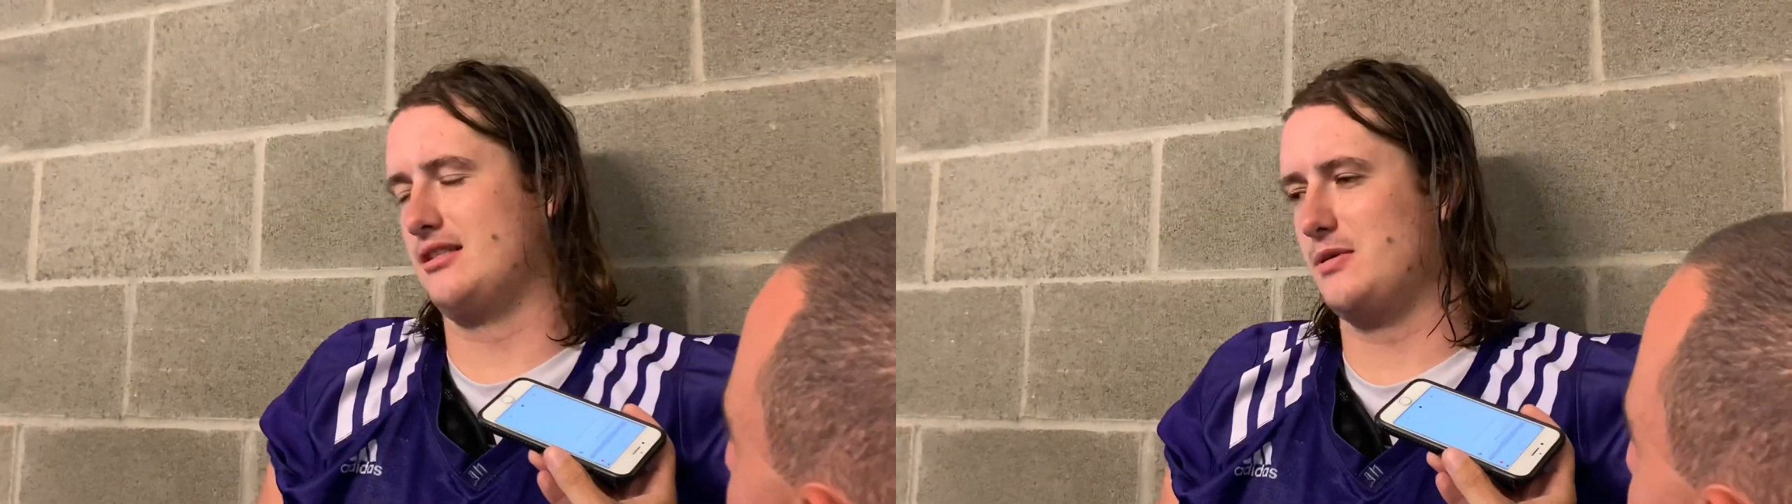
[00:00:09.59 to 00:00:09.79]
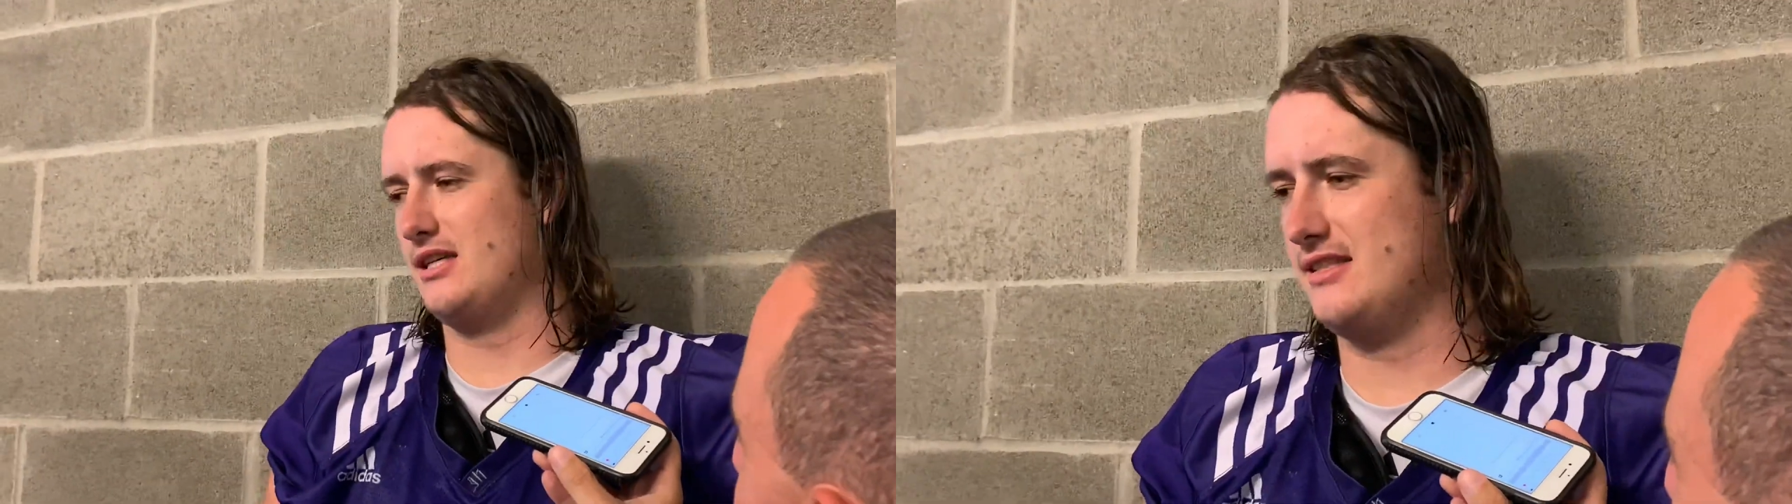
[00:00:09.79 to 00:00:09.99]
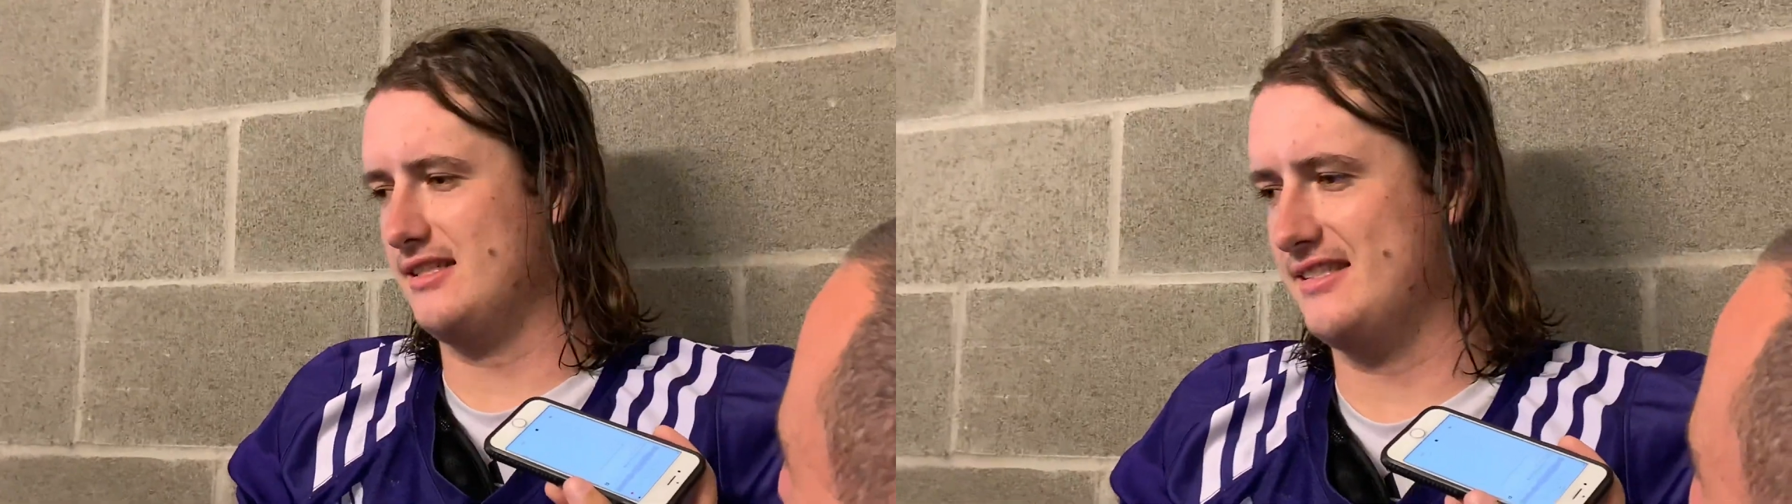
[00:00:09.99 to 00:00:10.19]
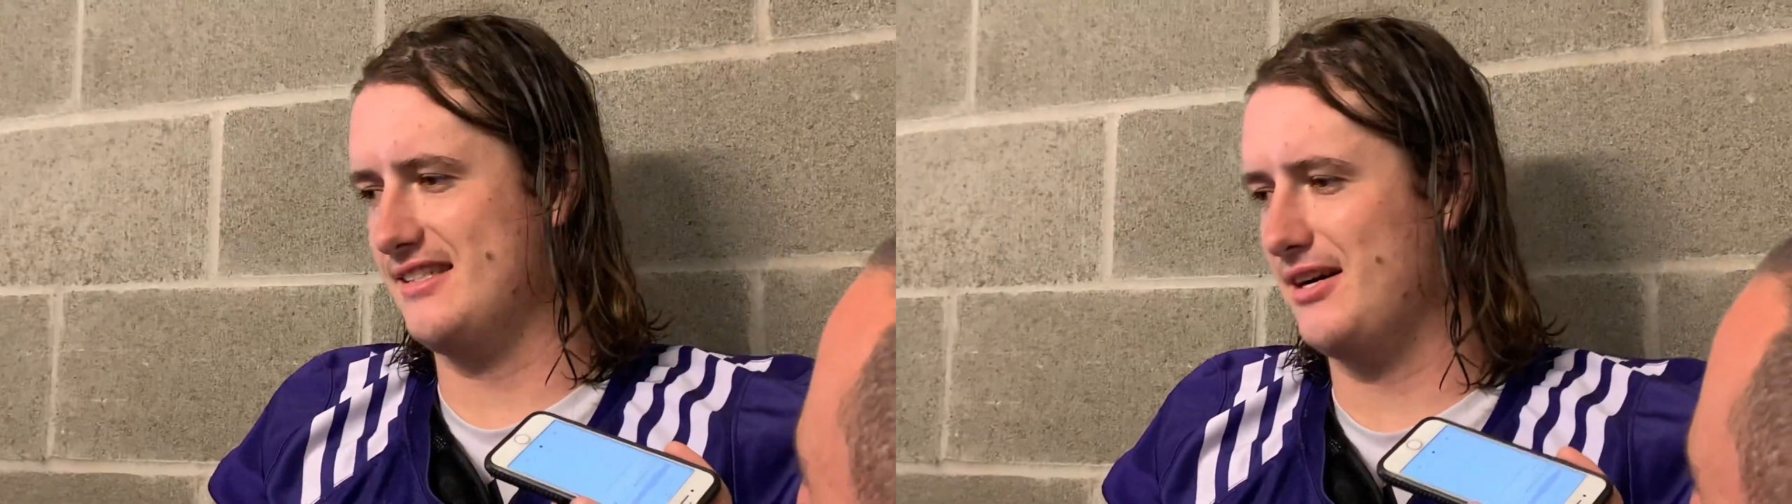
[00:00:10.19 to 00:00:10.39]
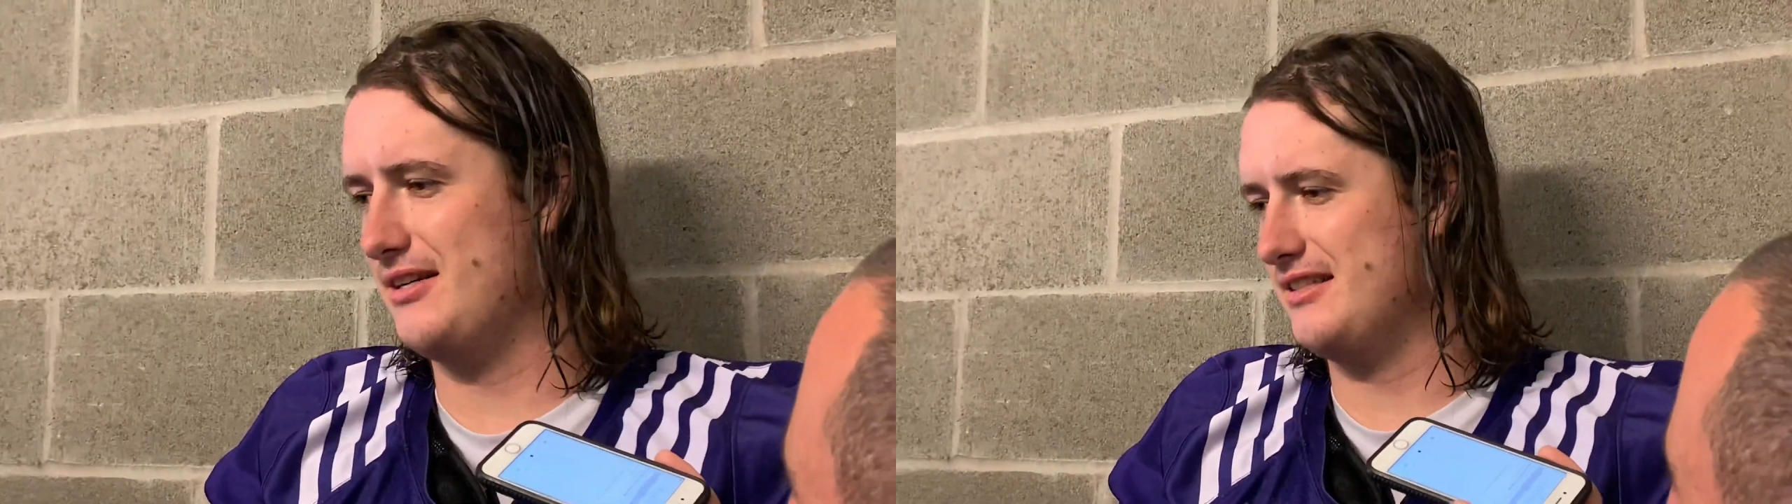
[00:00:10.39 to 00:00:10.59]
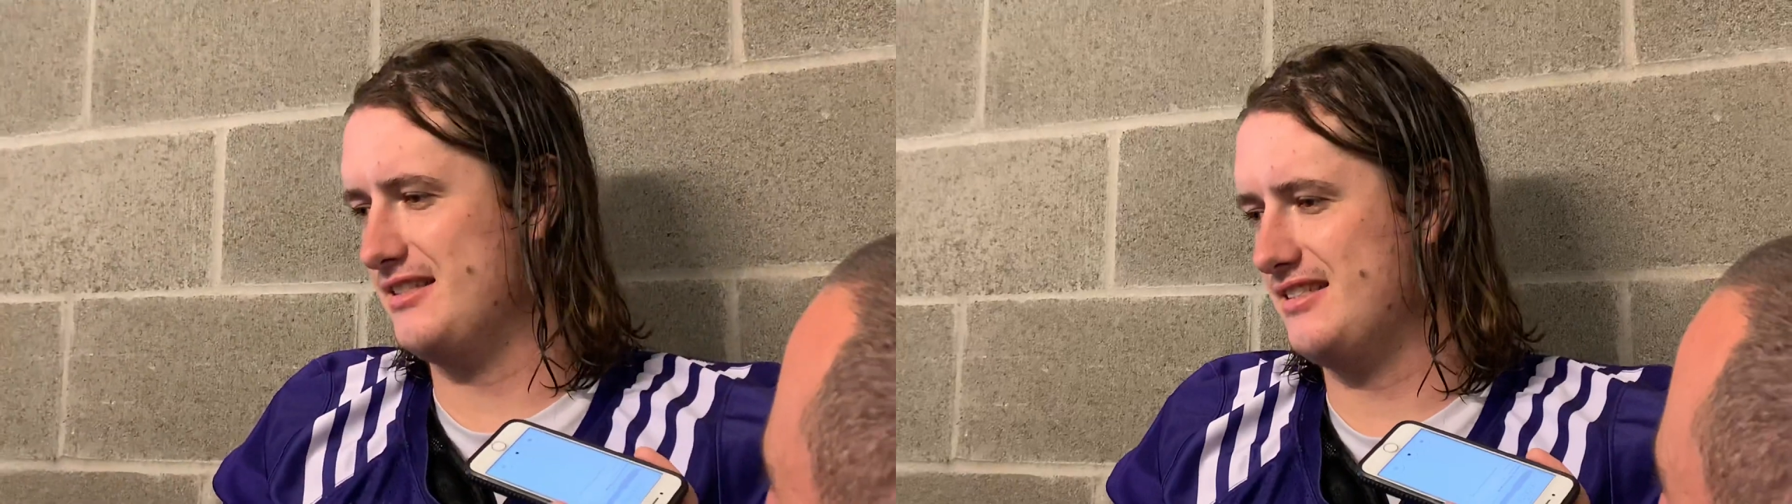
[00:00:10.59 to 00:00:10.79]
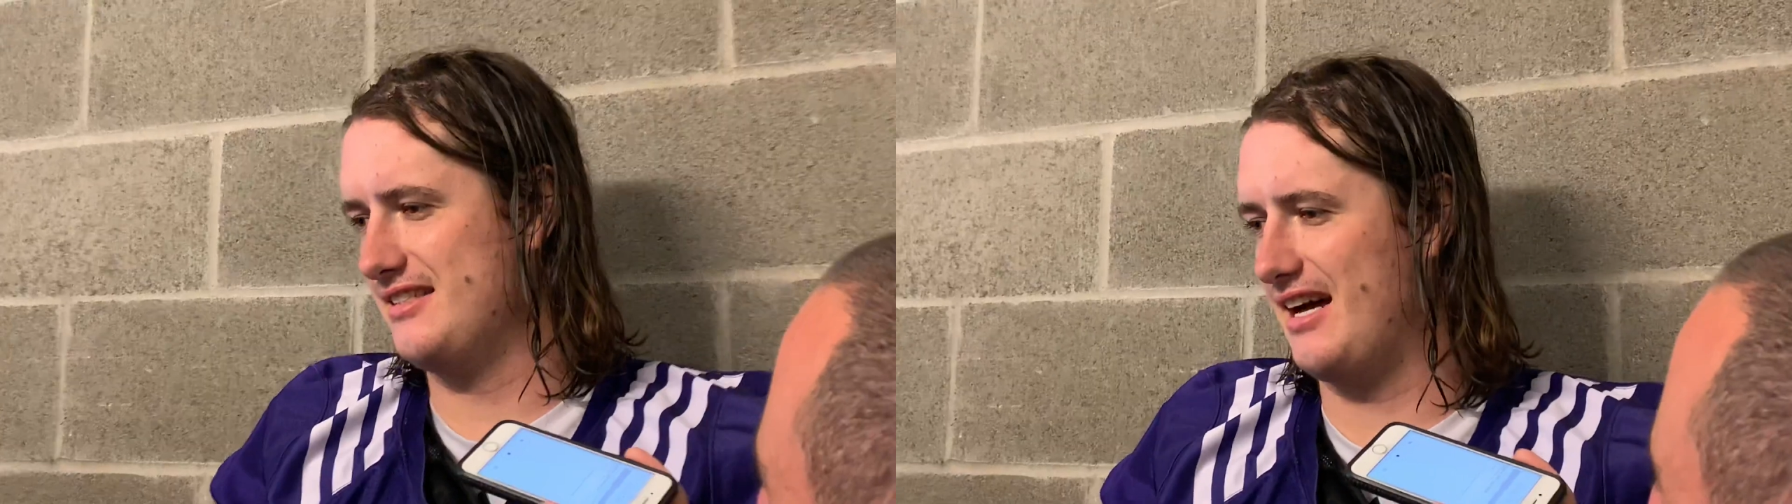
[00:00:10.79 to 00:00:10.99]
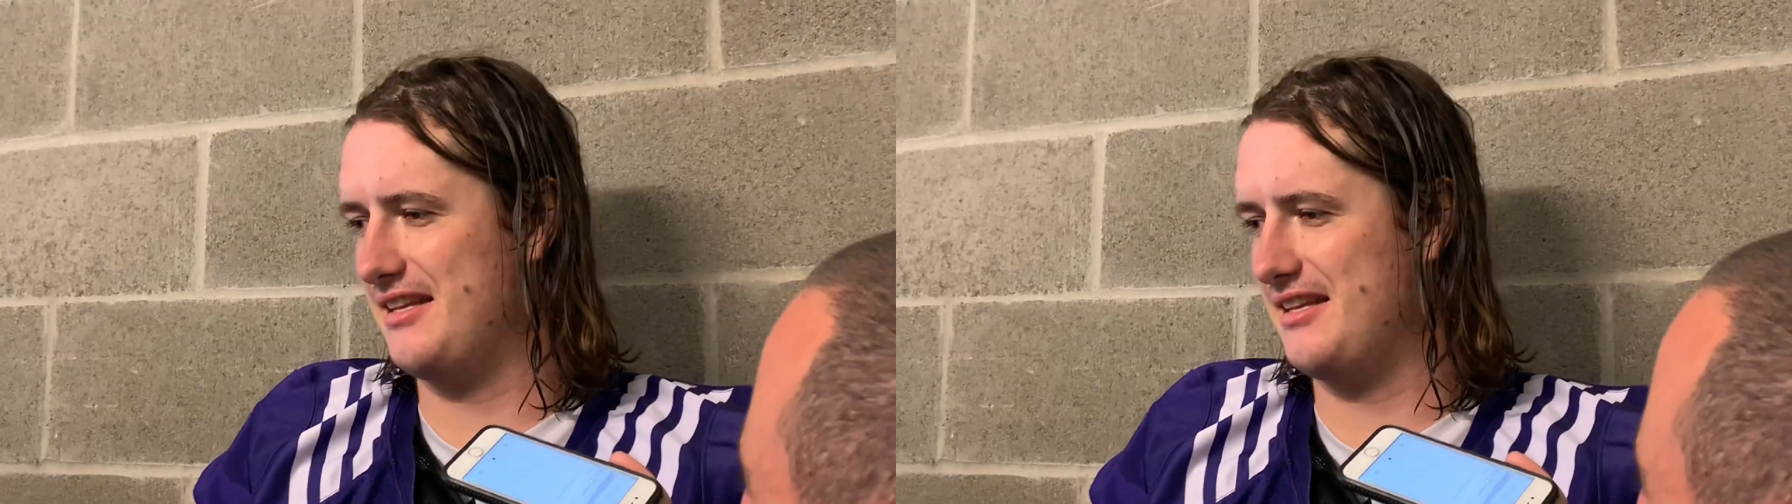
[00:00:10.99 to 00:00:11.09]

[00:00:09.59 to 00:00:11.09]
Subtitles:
preseason though.